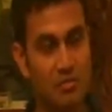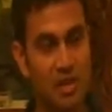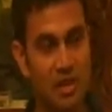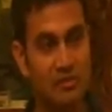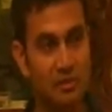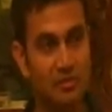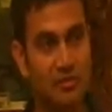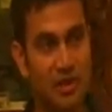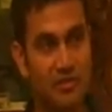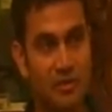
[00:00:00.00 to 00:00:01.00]
may exclude
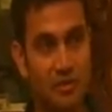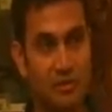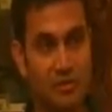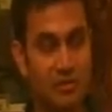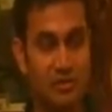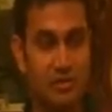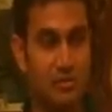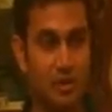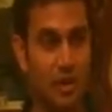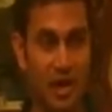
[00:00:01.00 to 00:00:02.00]
Firefox, which is
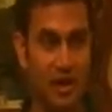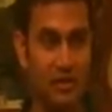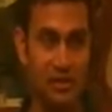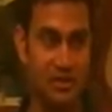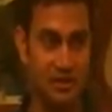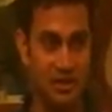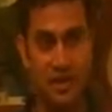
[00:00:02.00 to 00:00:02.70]
not accurate.